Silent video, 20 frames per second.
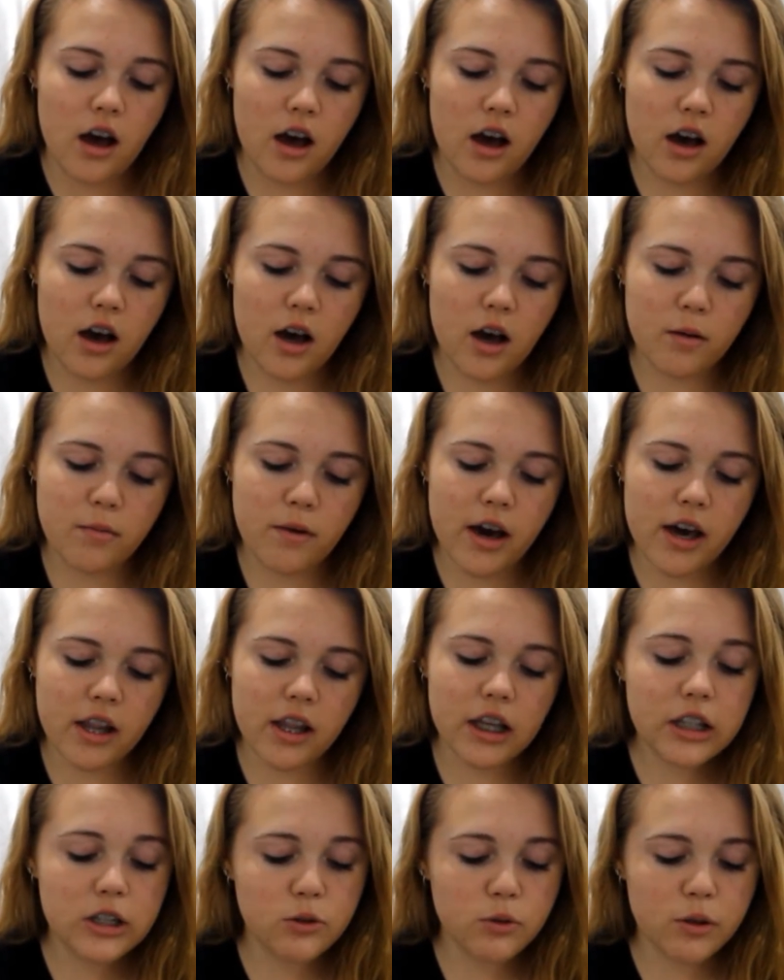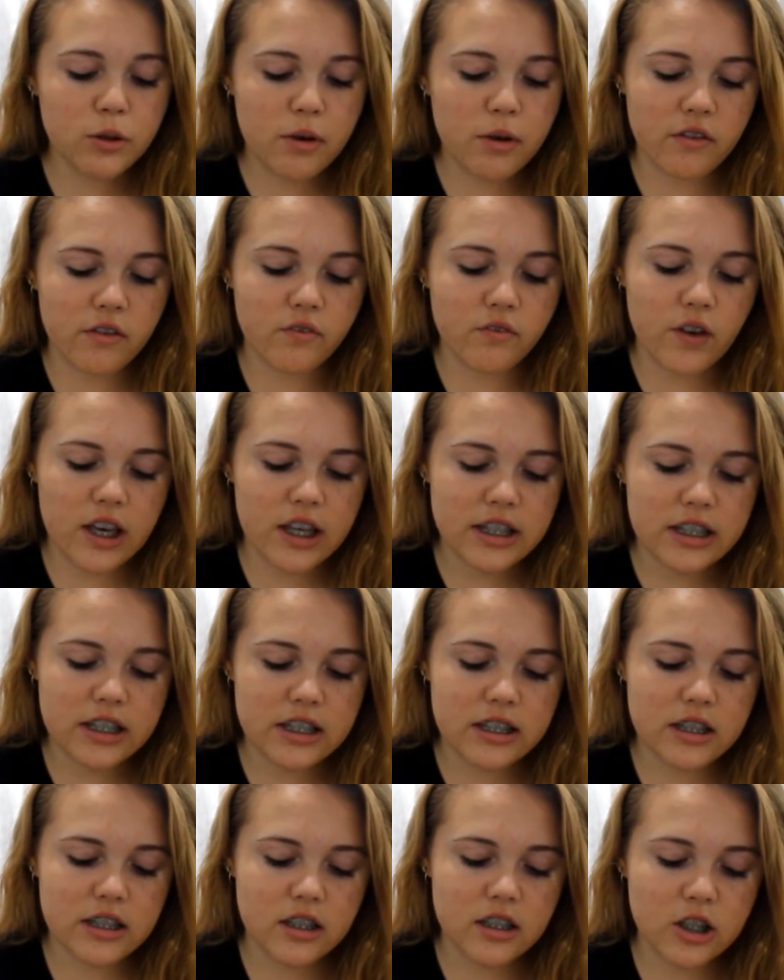I like doing my face
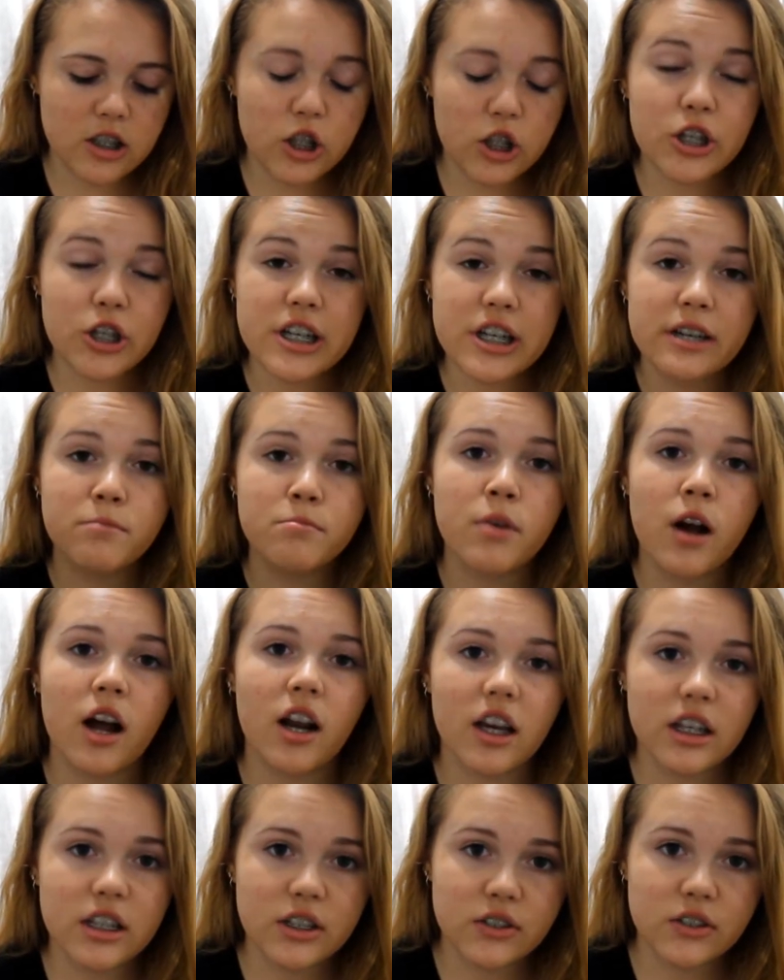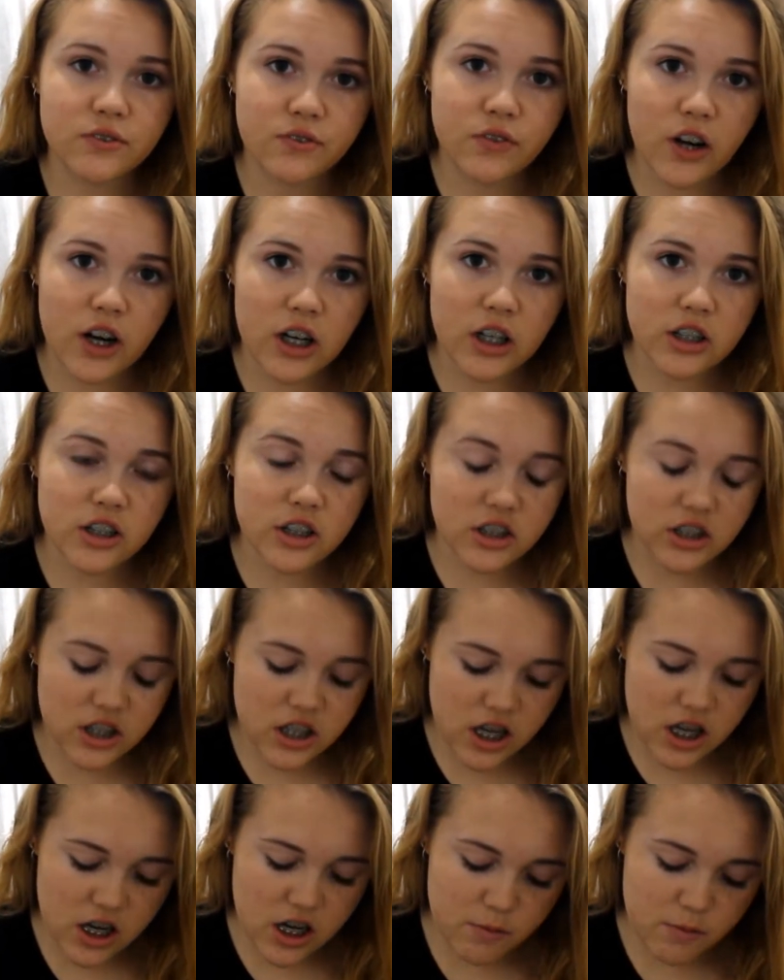cream products first.
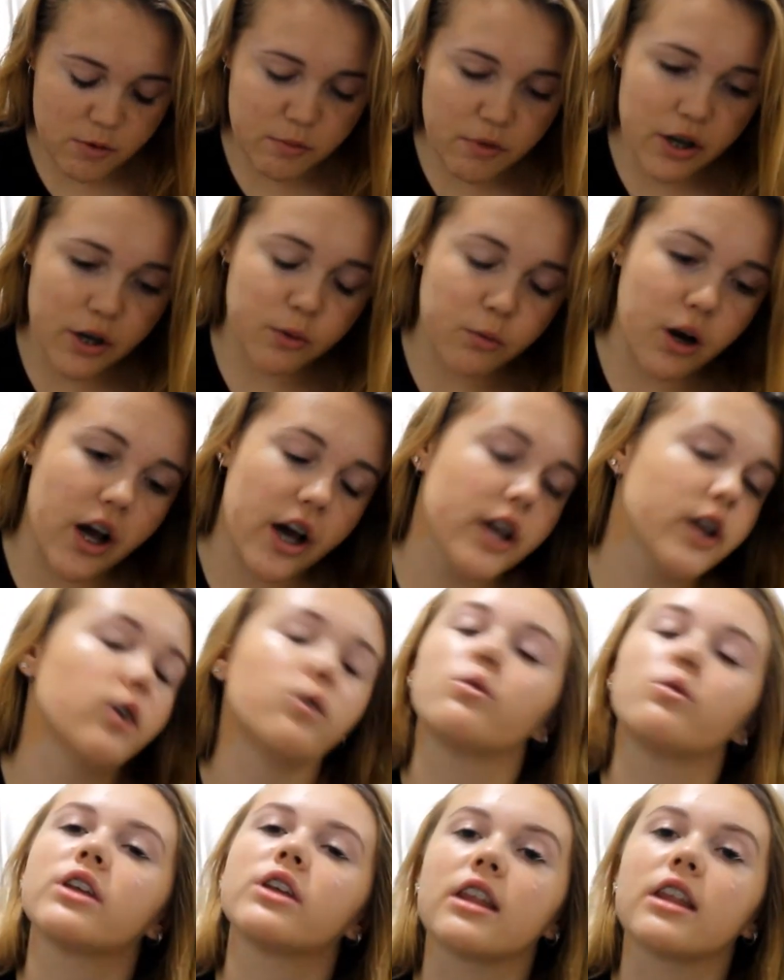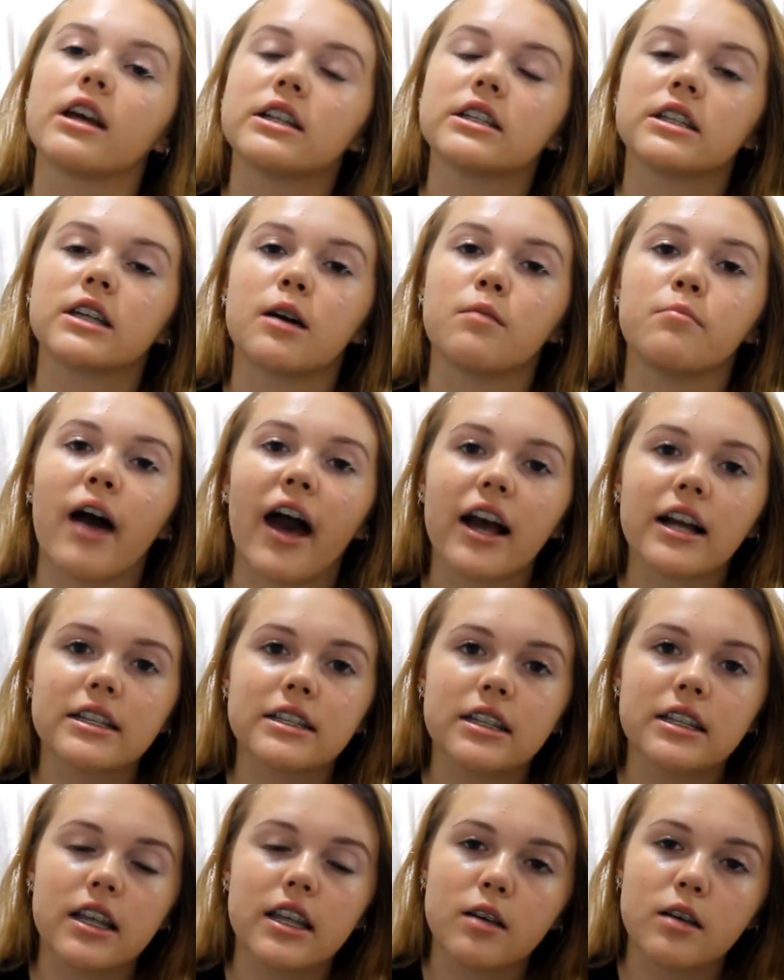No matter what, I don't really like to come back
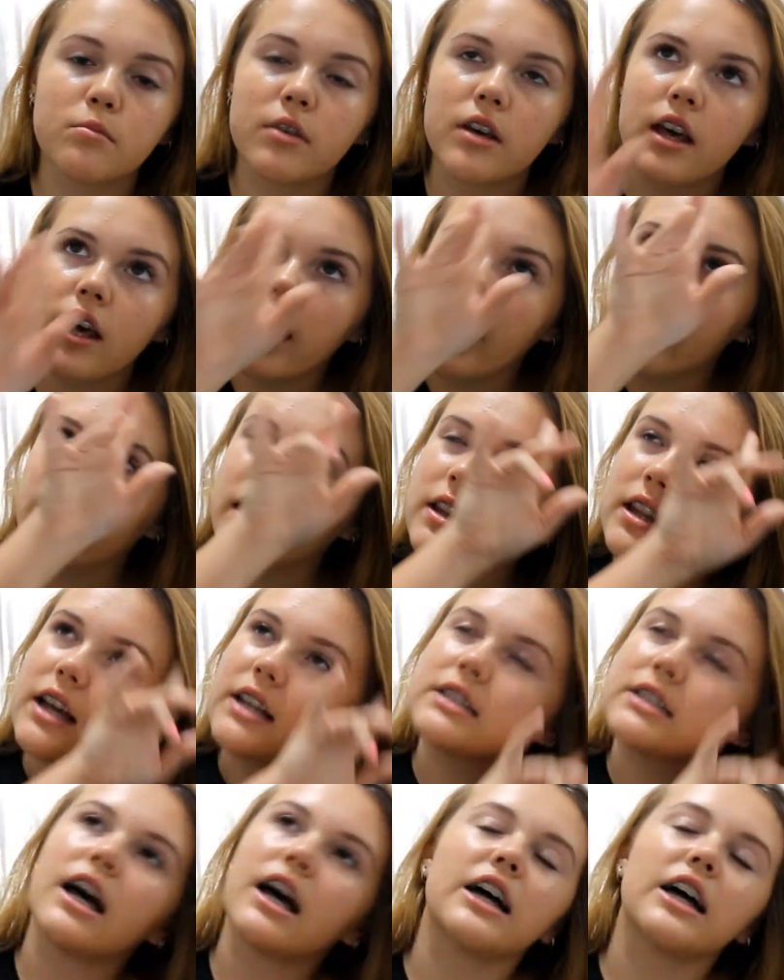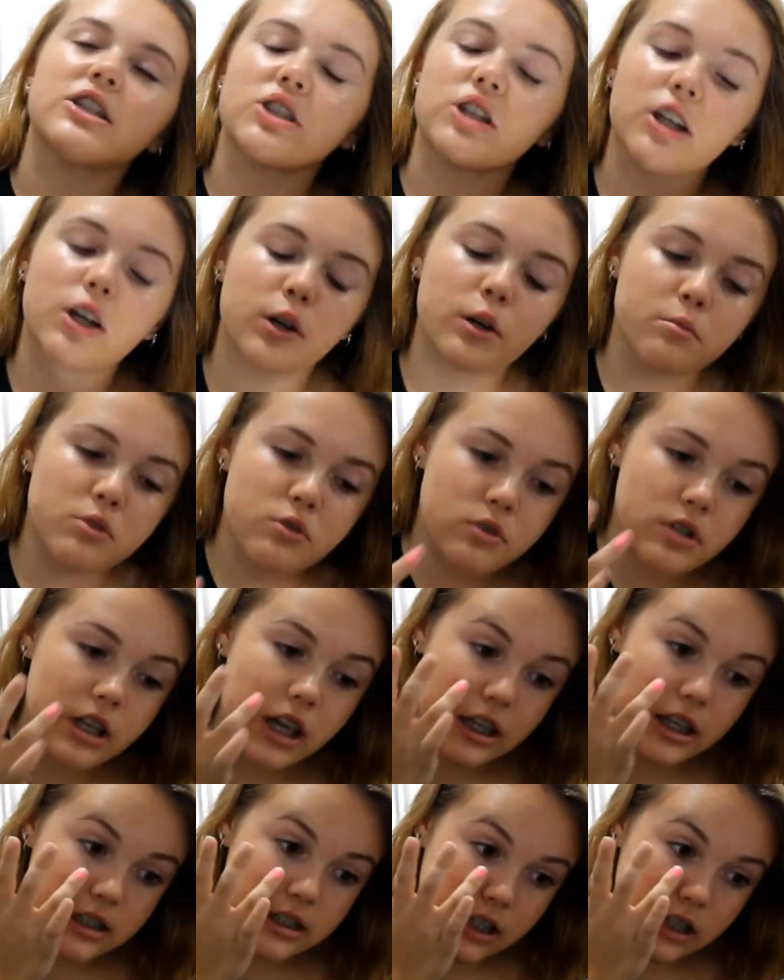to them unless the eyeshadow I'm
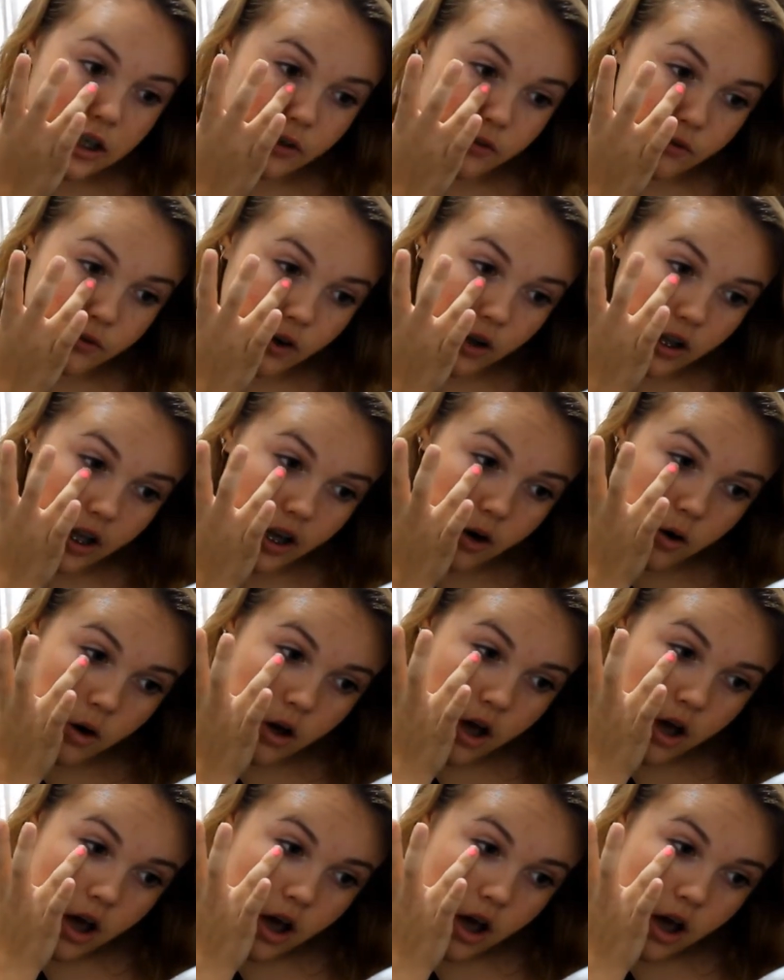using has a tint fallout.